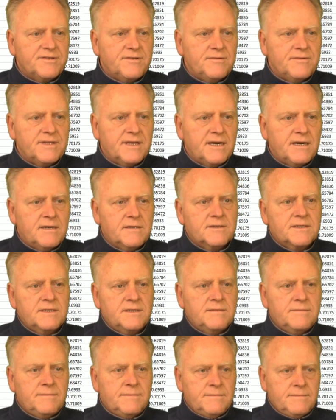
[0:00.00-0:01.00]

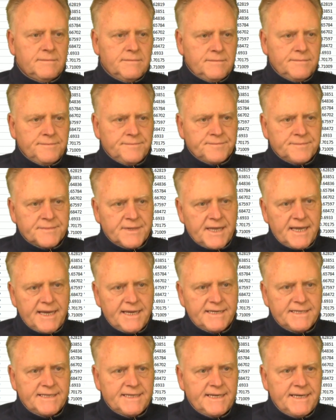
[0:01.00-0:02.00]

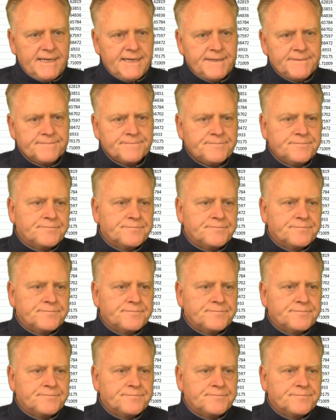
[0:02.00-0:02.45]
2018.